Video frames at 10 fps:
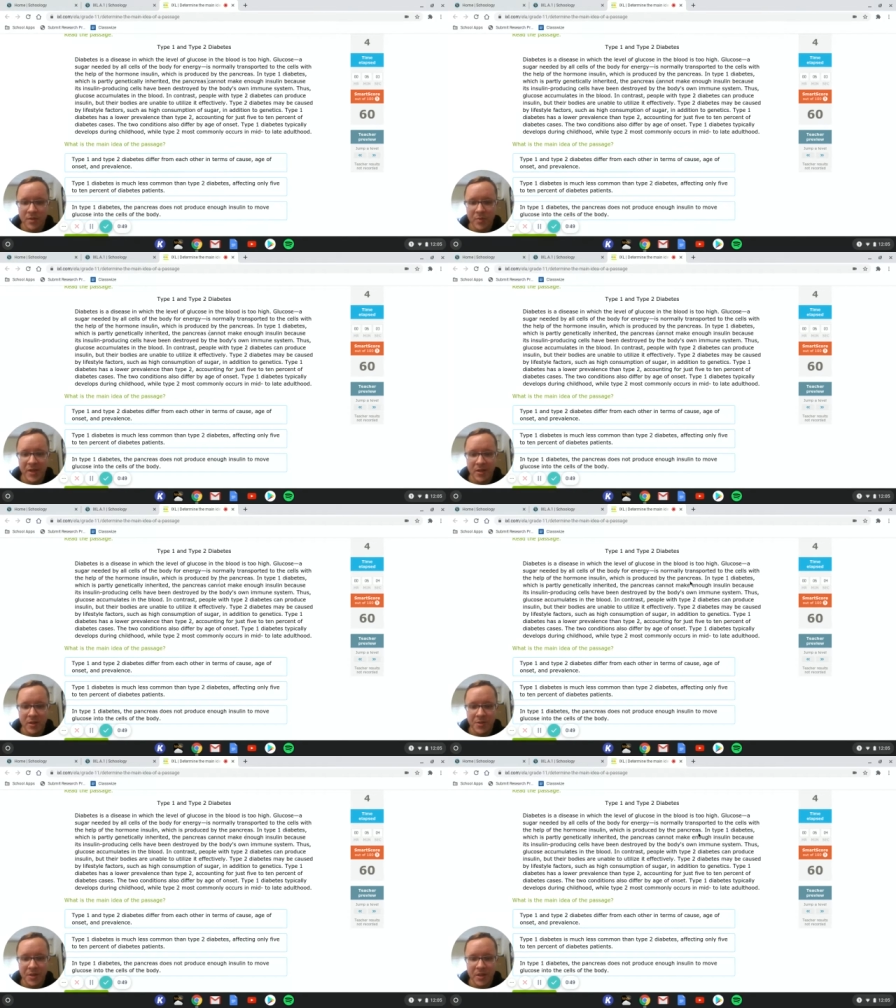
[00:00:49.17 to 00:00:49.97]
the
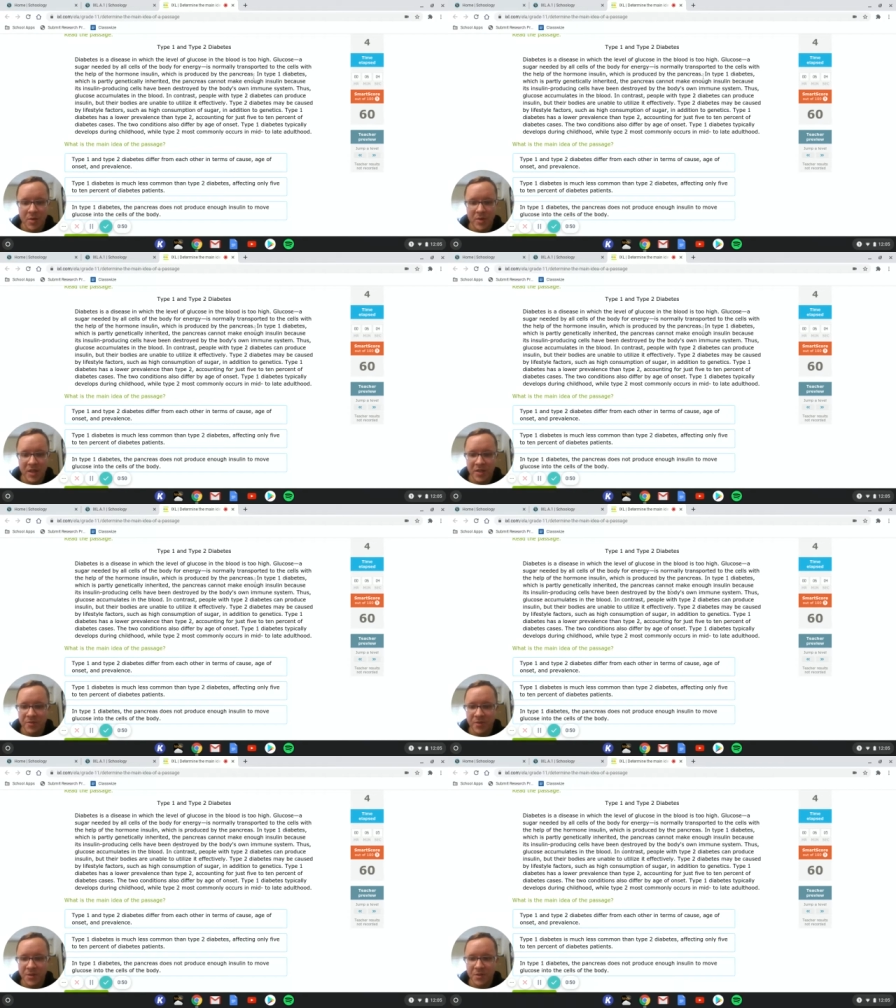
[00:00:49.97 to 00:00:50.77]
pancreas cannot make
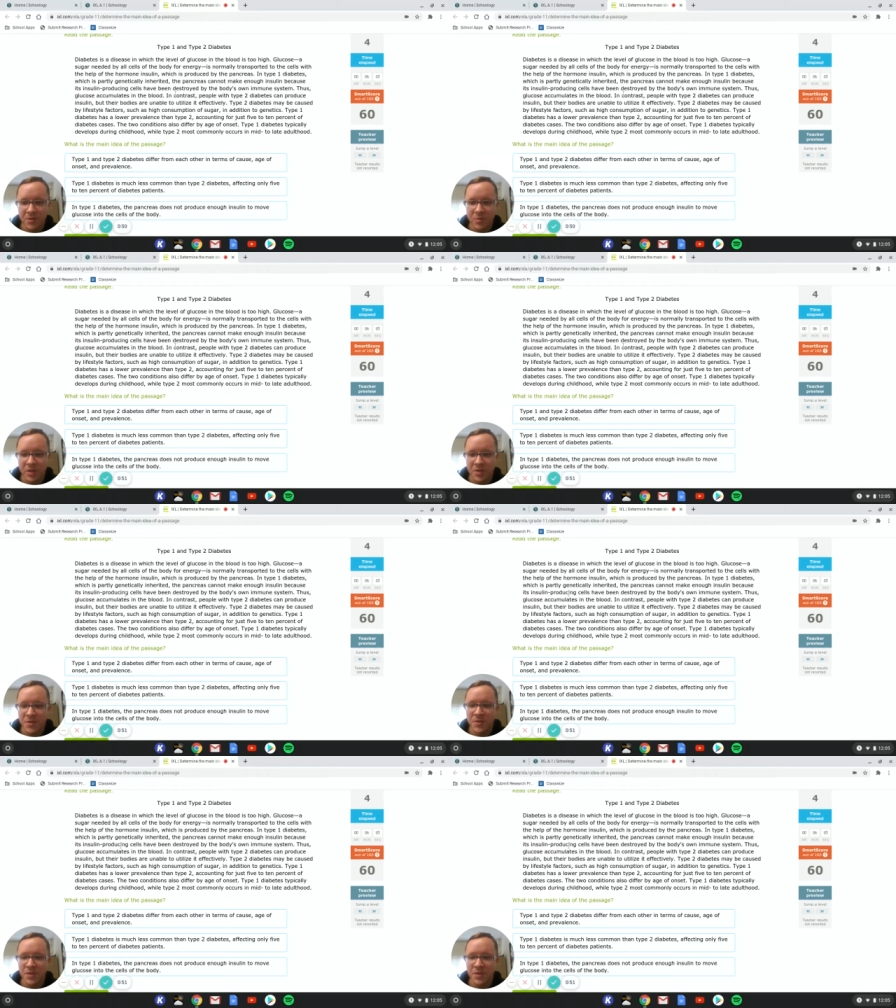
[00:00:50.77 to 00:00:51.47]
enough insulin because its